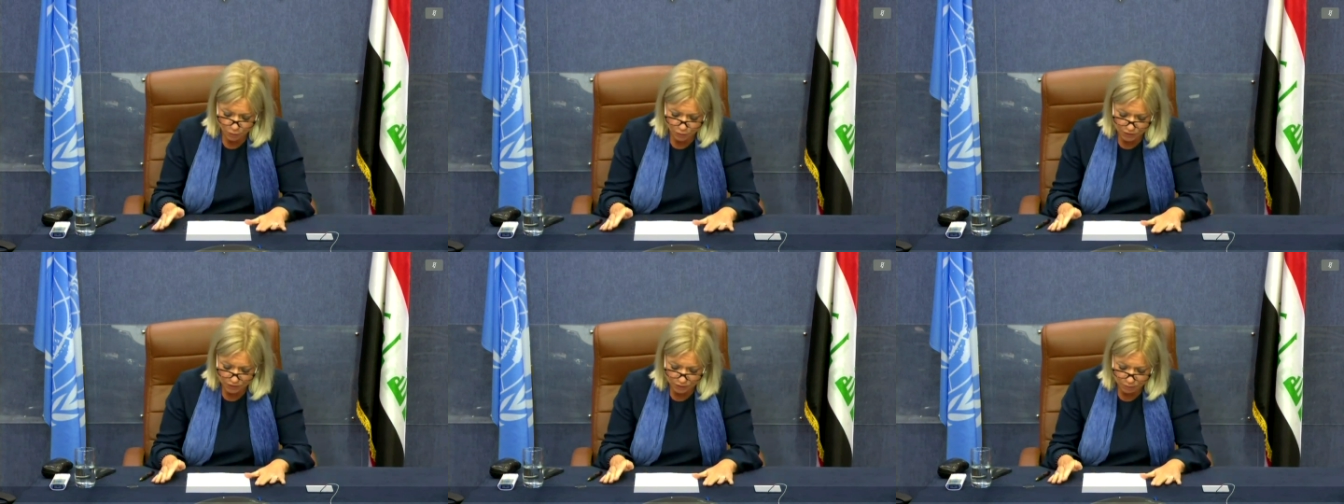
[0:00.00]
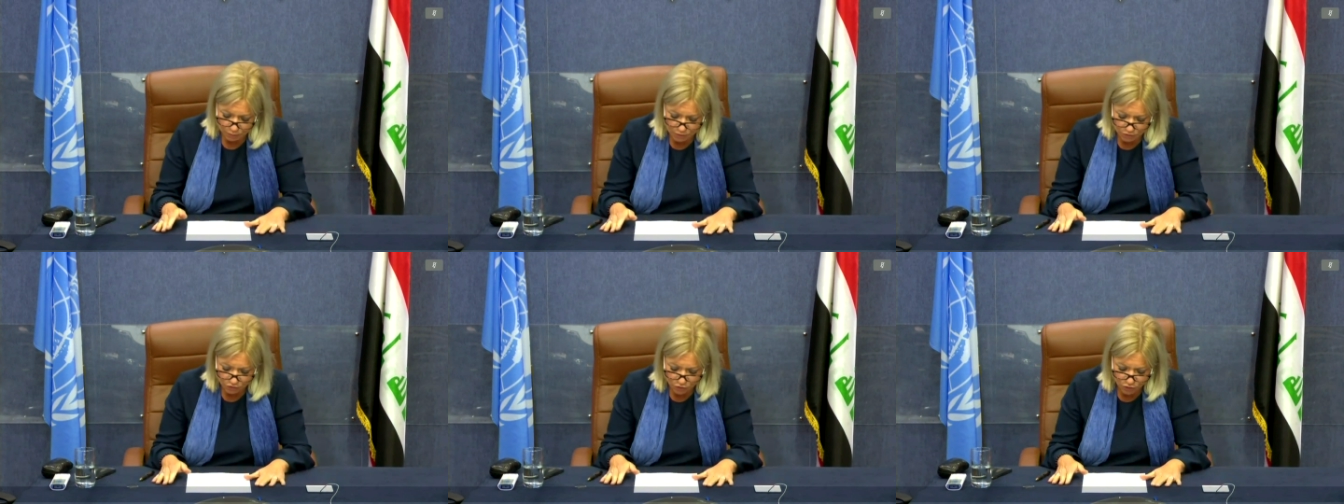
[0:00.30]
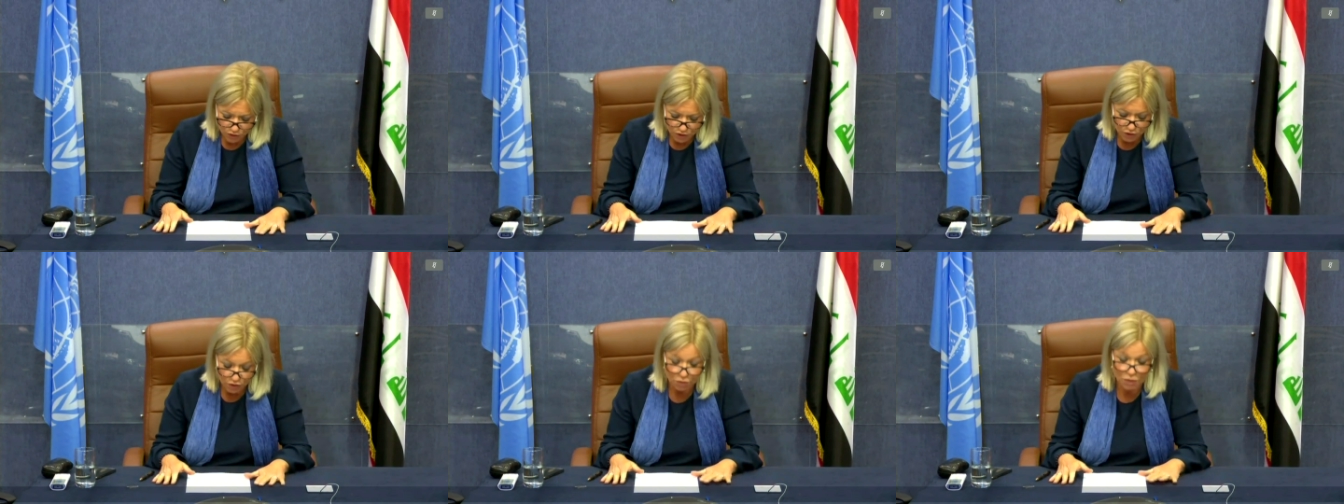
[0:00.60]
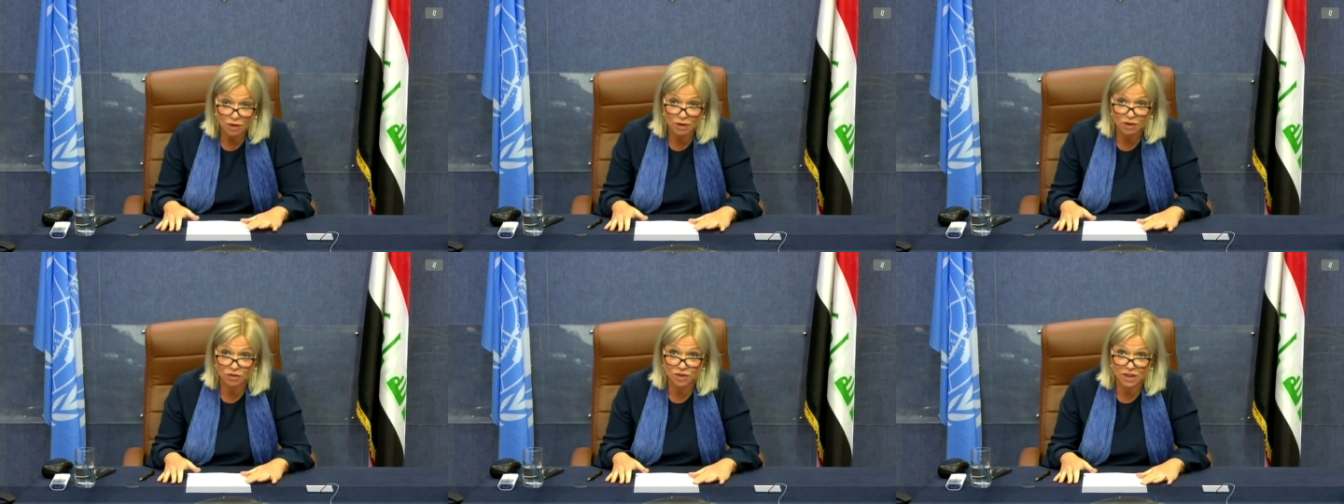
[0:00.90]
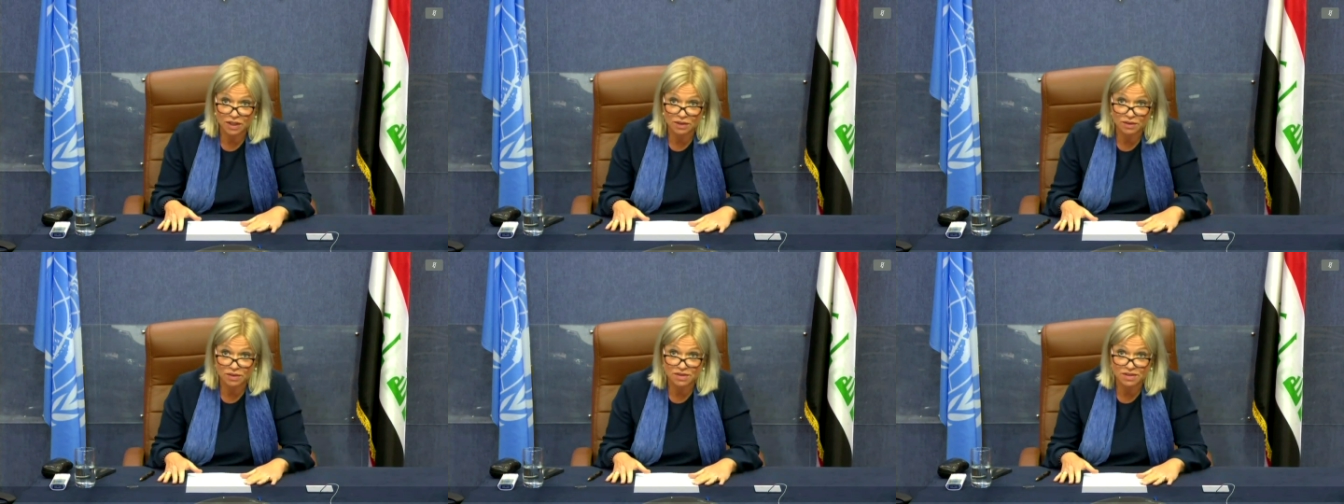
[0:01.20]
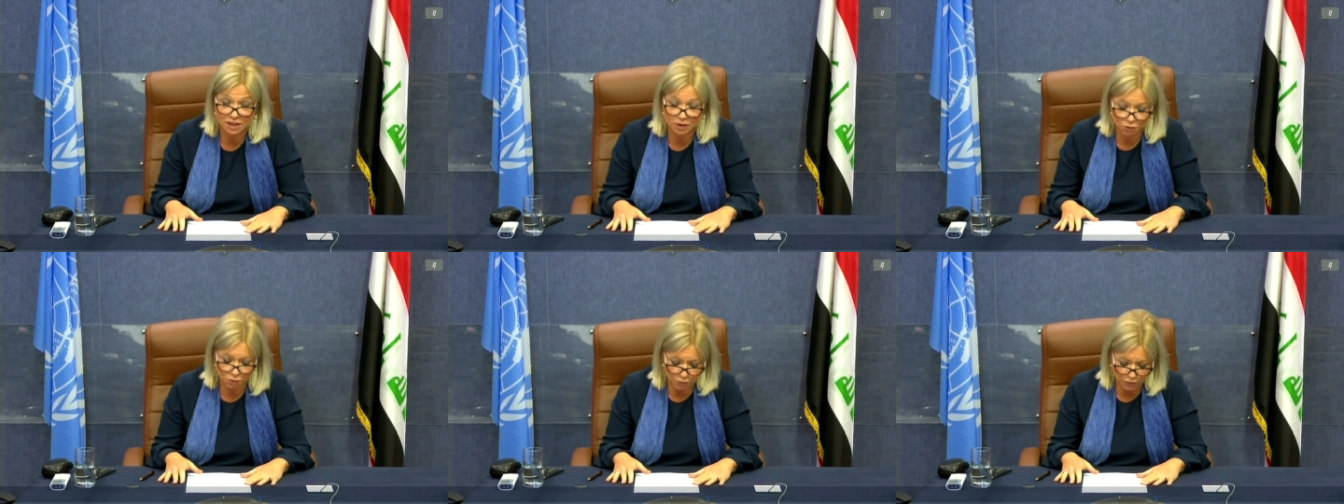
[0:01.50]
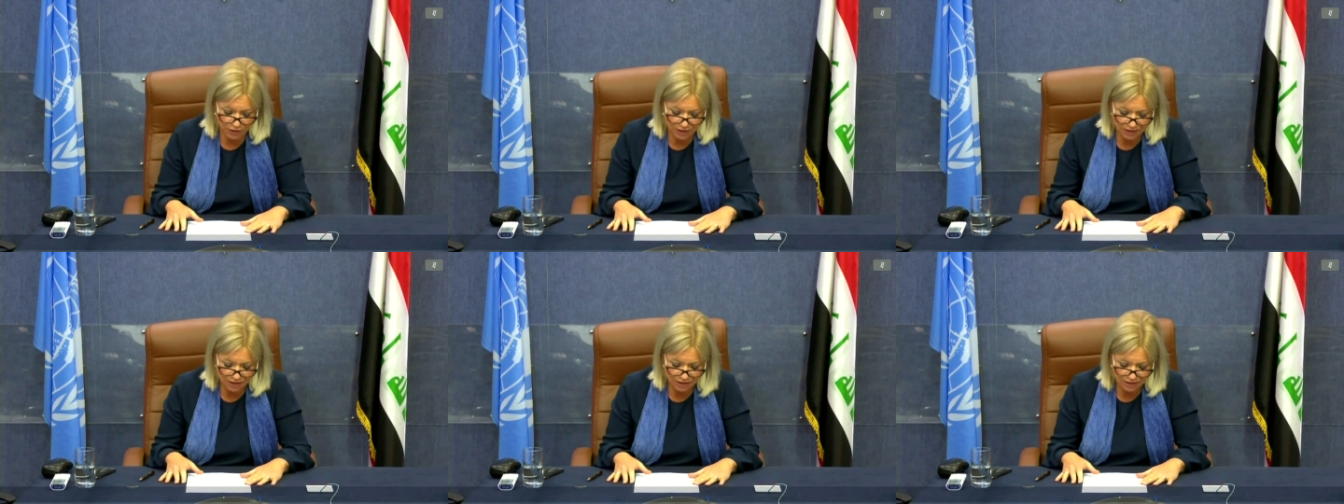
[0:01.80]
point before the coronavirus
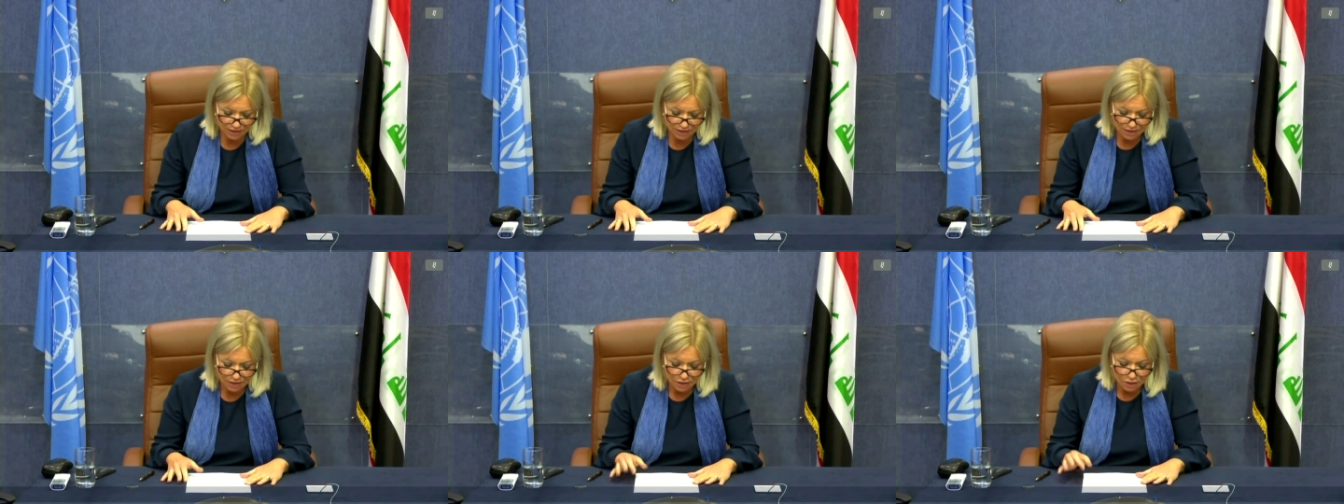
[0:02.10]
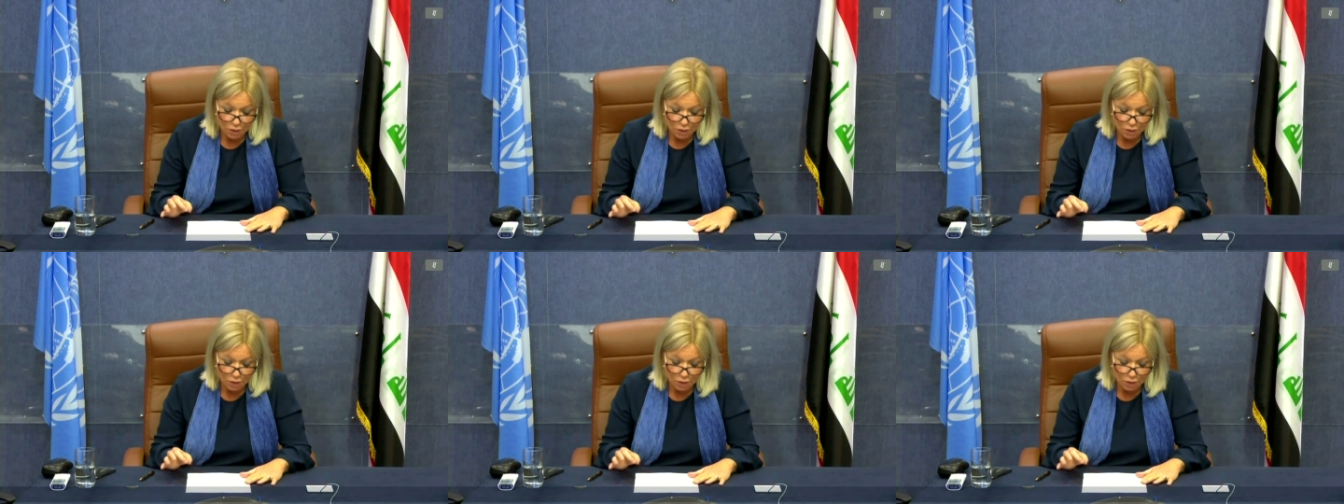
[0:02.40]
outbreak,